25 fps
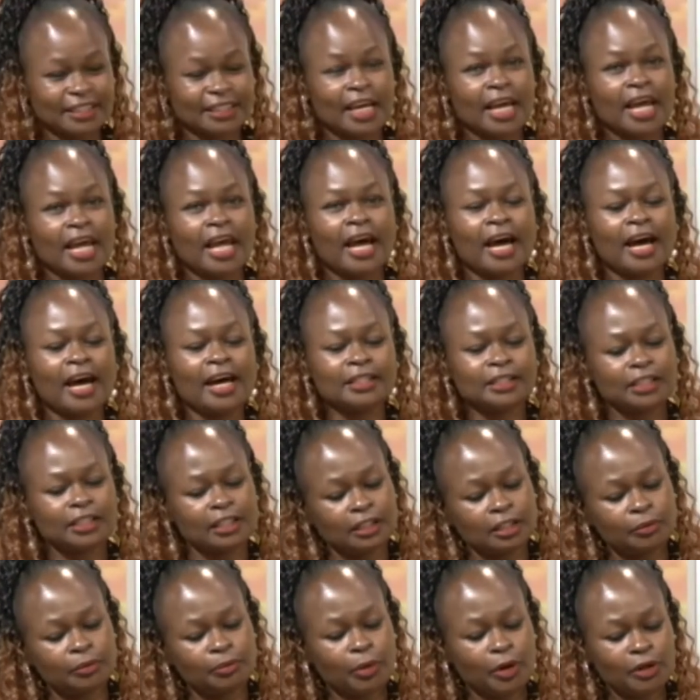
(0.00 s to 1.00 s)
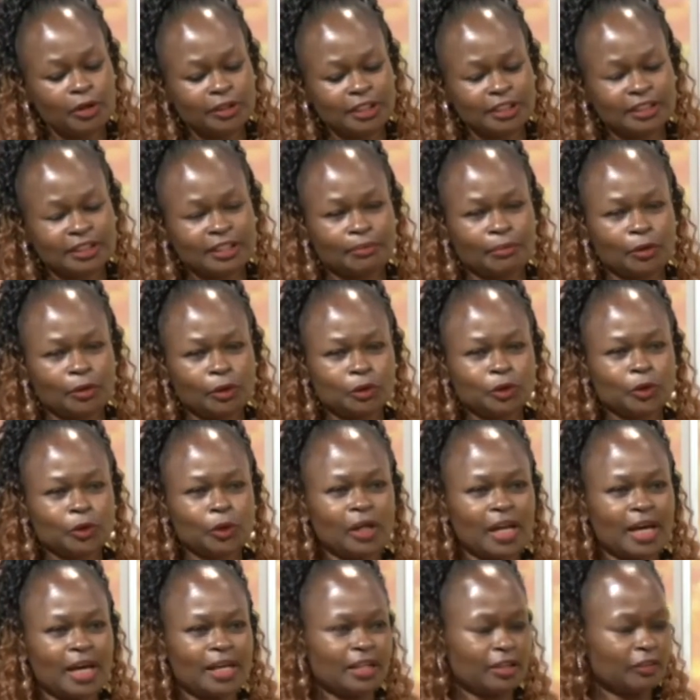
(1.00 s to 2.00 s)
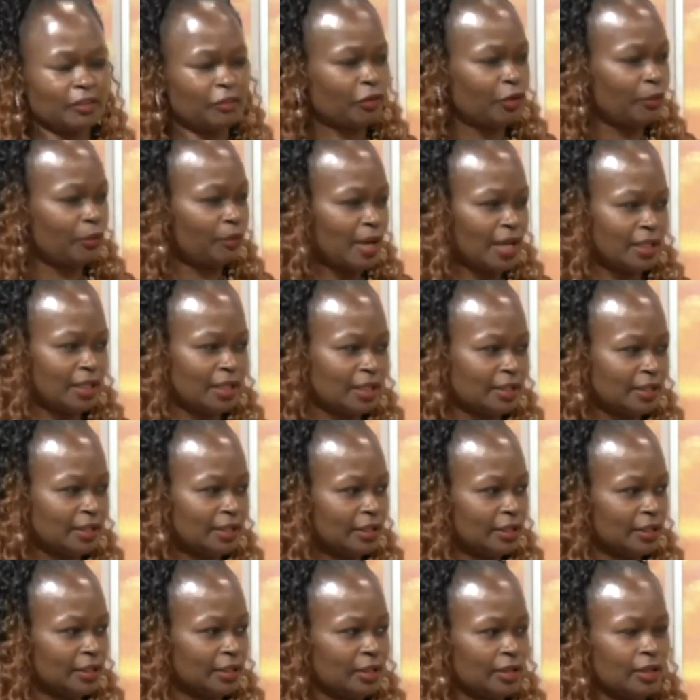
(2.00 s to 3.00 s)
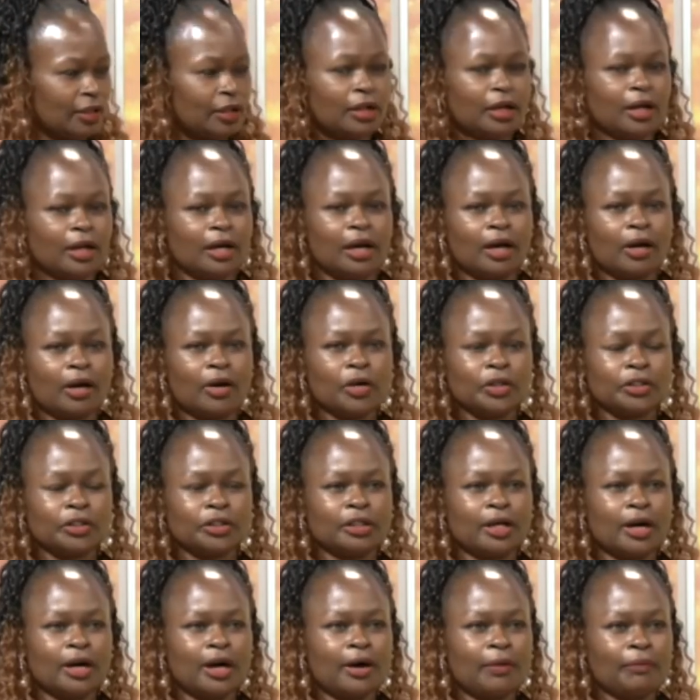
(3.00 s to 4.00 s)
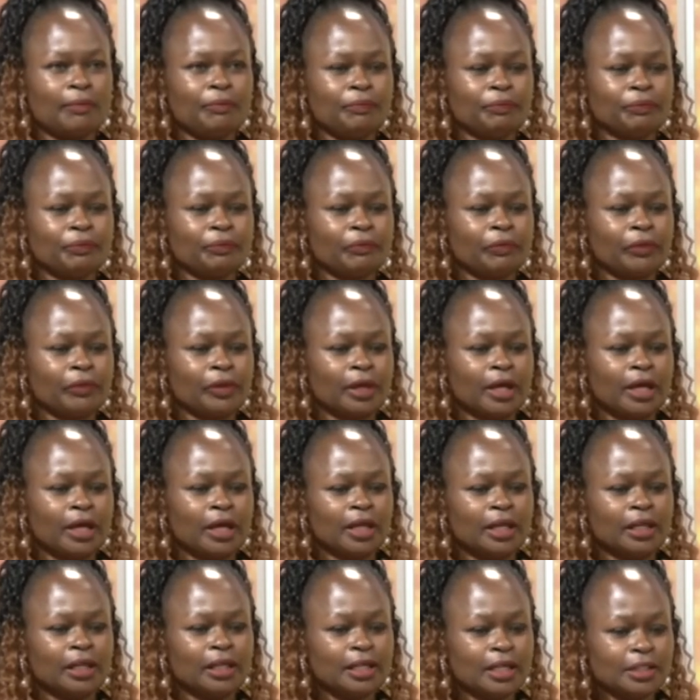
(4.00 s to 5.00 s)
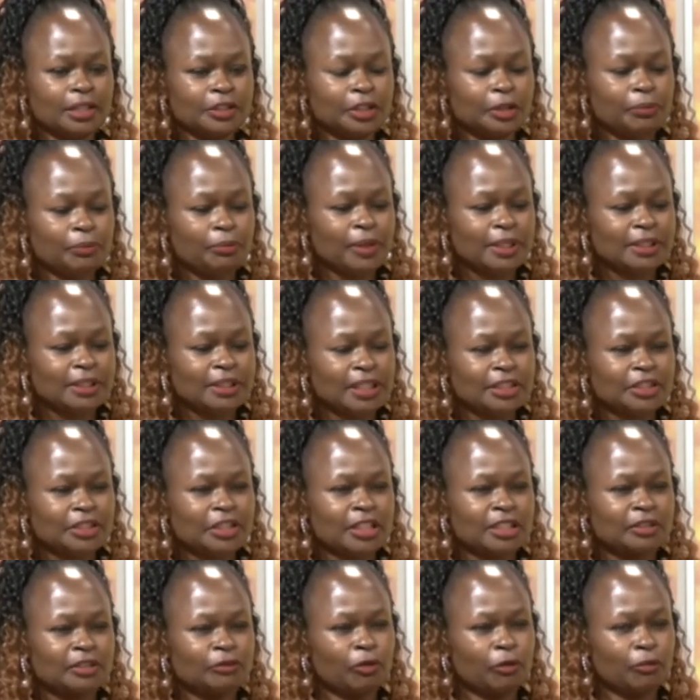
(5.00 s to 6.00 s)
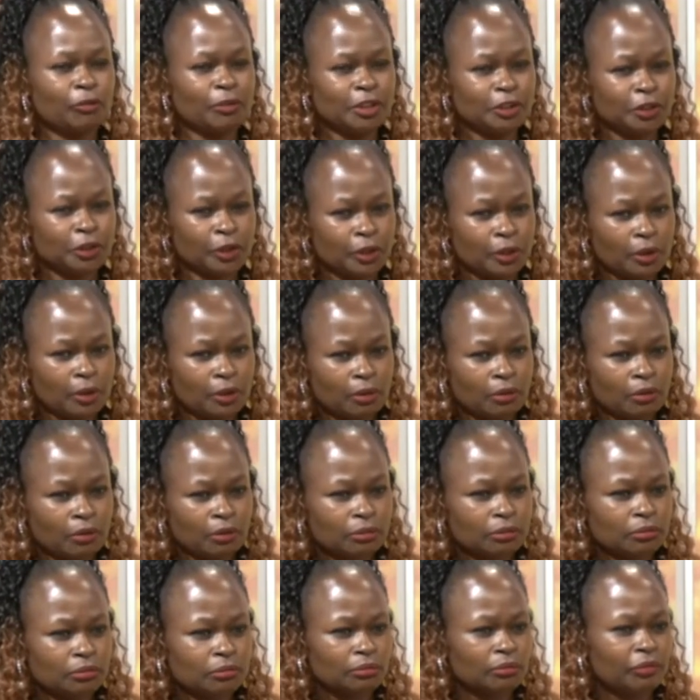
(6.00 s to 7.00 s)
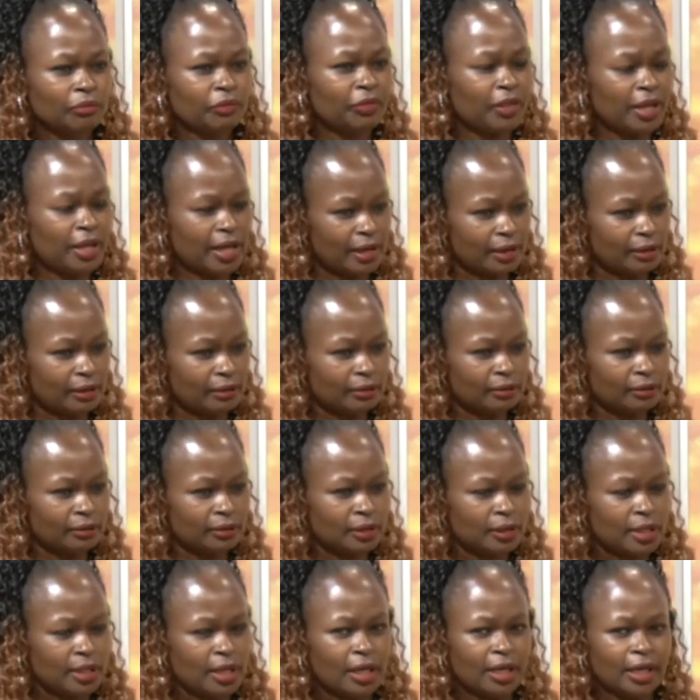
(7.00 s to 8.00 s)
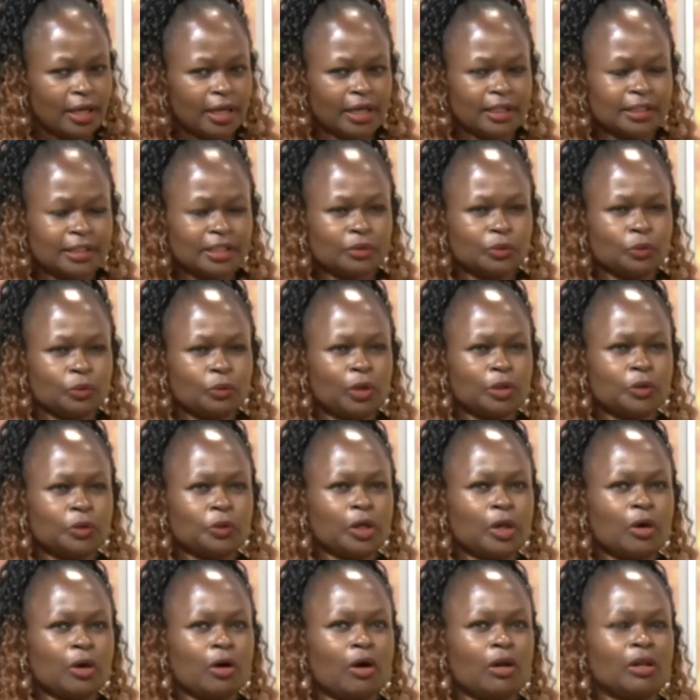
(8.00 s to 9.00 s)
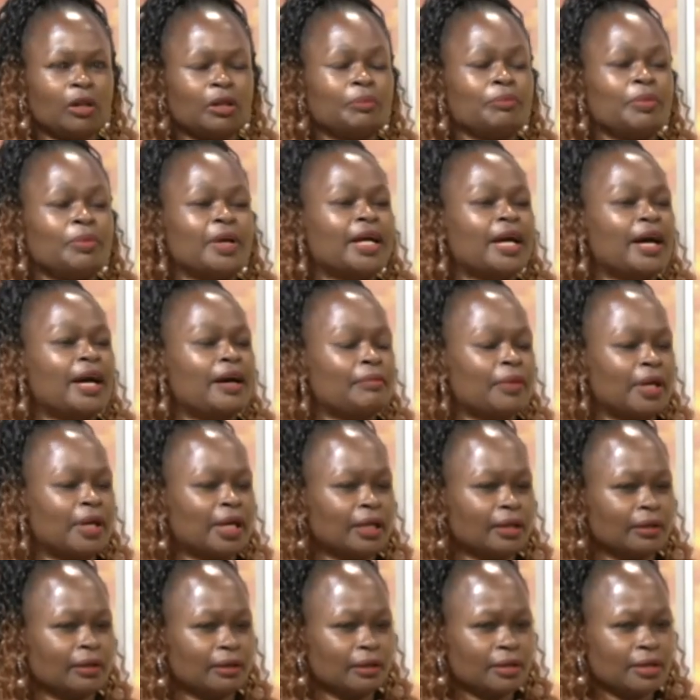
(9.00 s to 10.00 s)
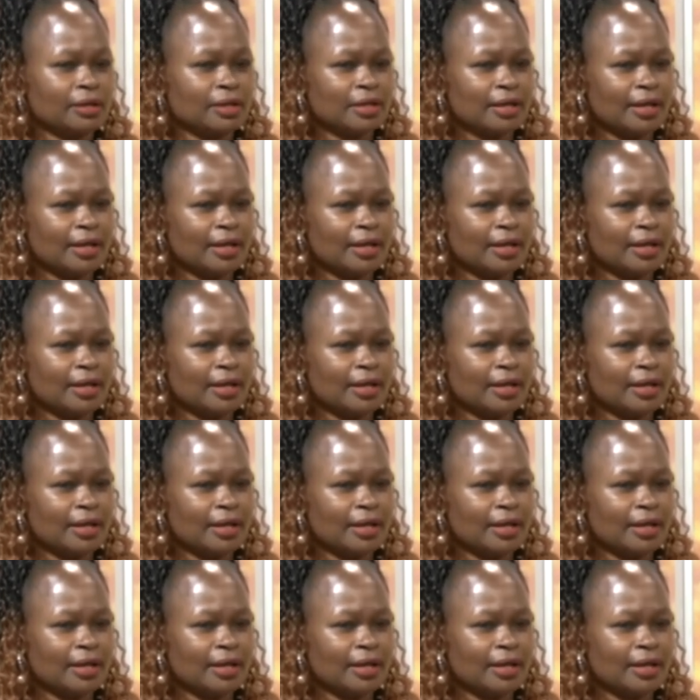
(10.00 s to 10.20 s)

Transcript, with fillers: Yes. And in the process, I'm also learning from others. Okay. Because um, leadership is a transformational thing. It's what we call becoming.